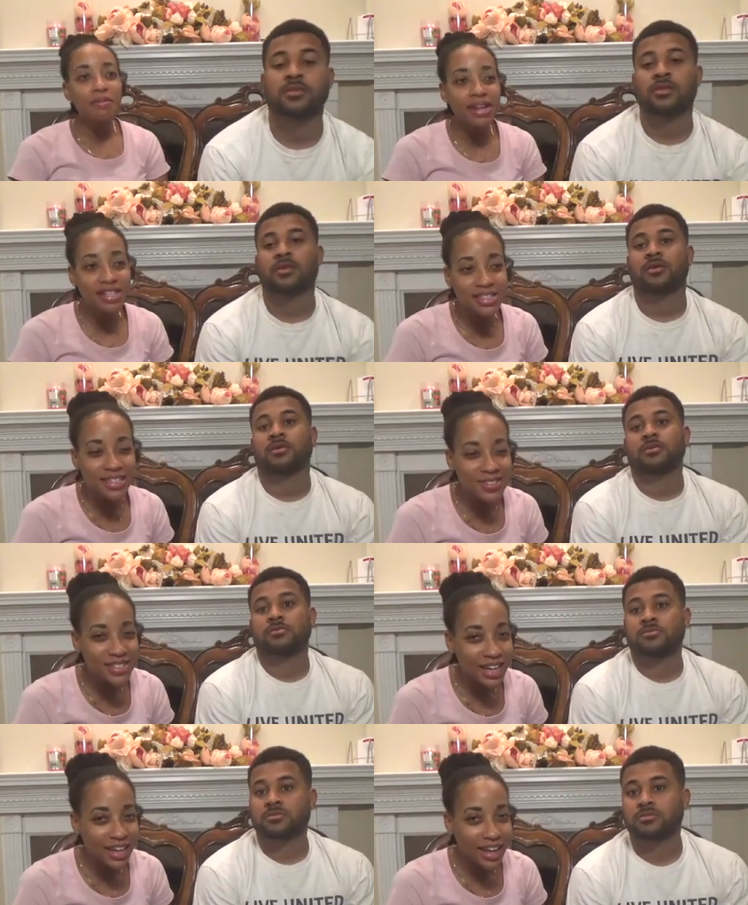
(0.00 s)
Speaker 1: medicine you
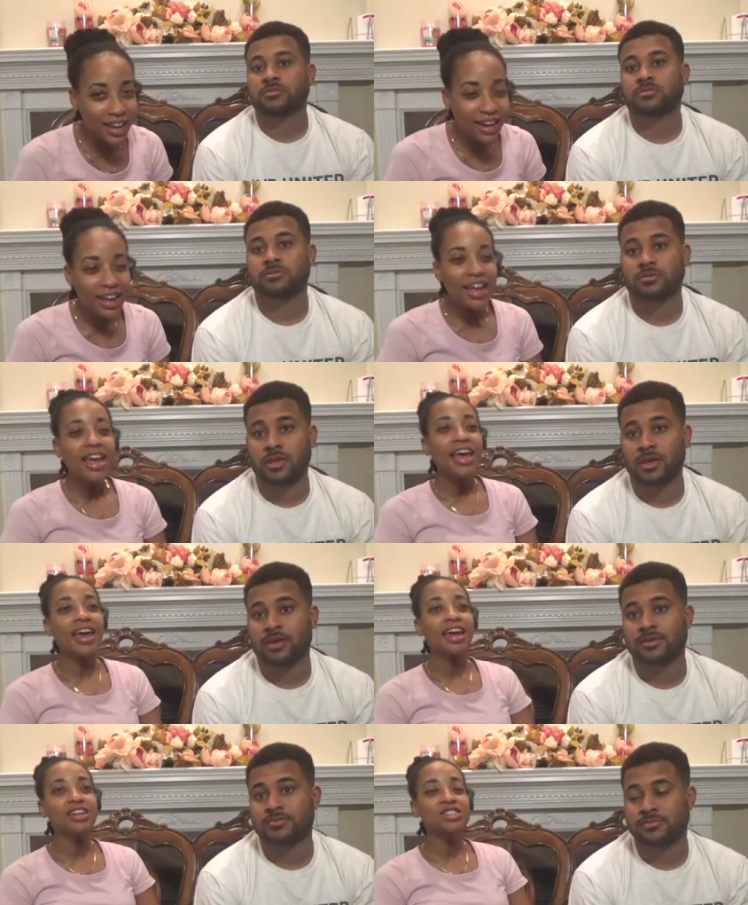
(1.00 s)
said again?
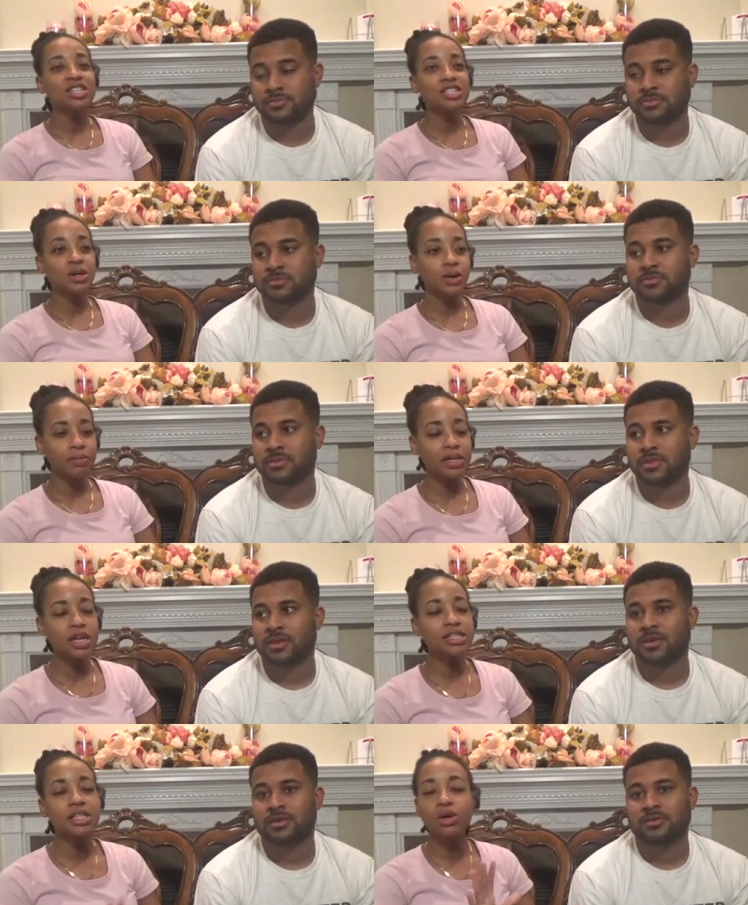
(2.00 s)
And she told me, and
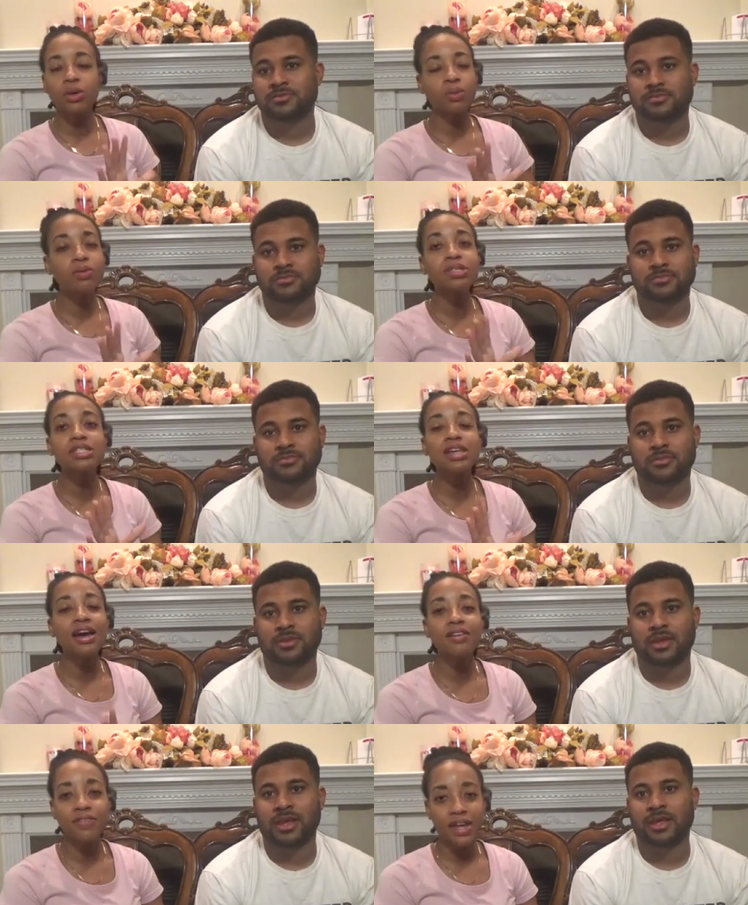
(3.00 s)
I said, no, what was the
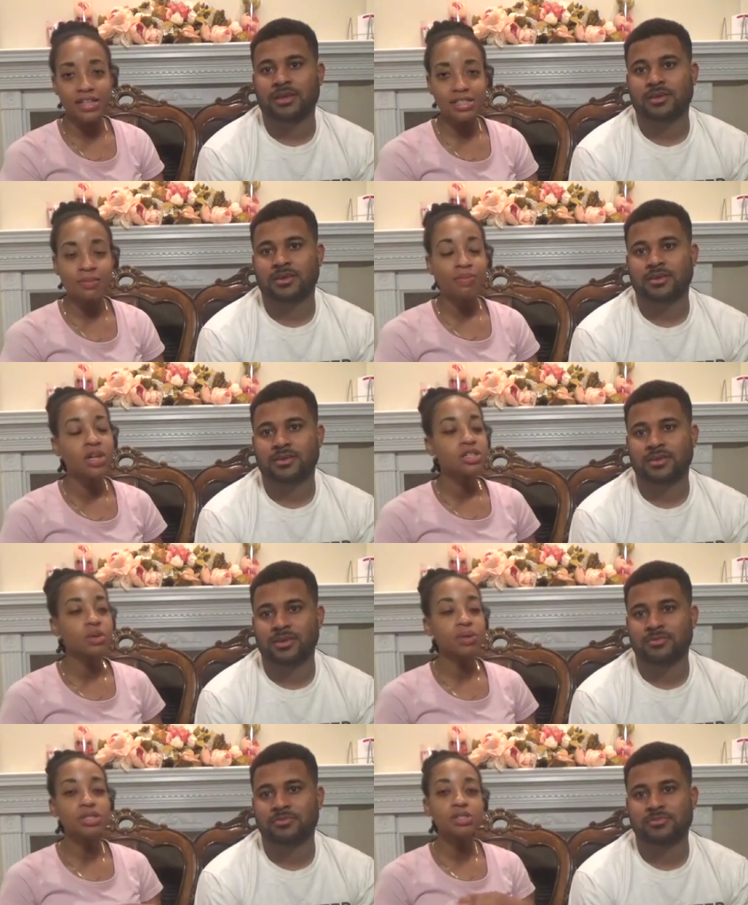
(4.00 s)
side effects?
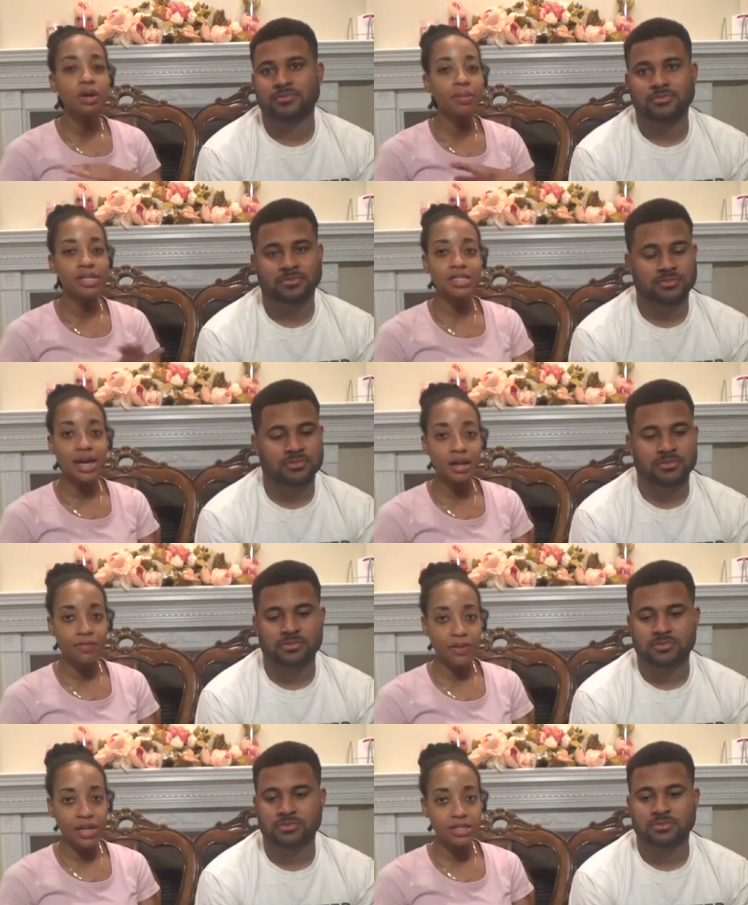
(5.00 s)
So when she told me the side
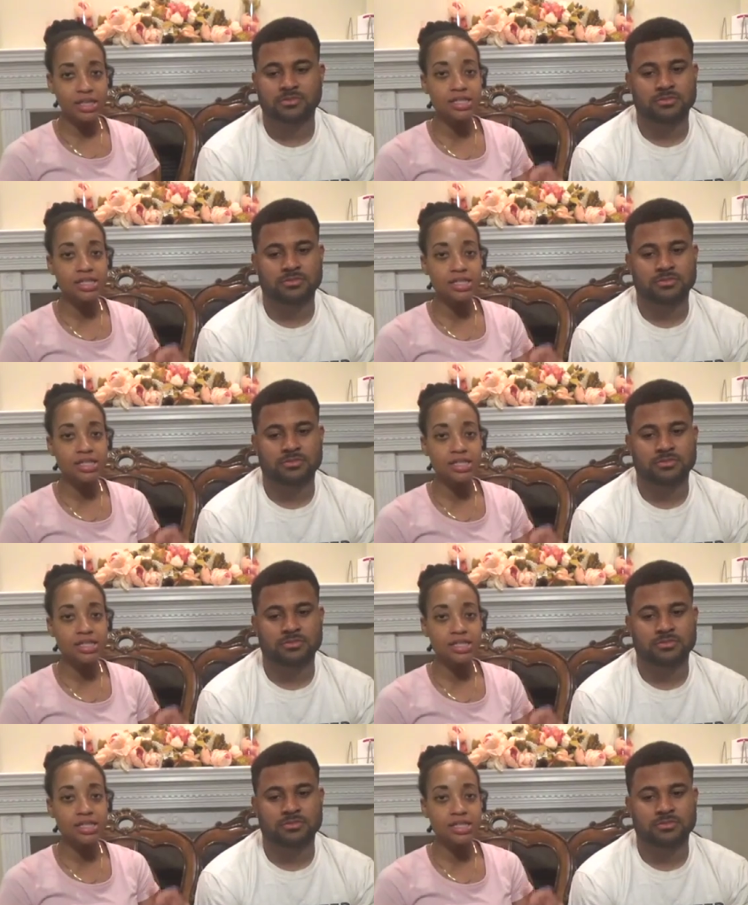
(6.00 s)
effects, it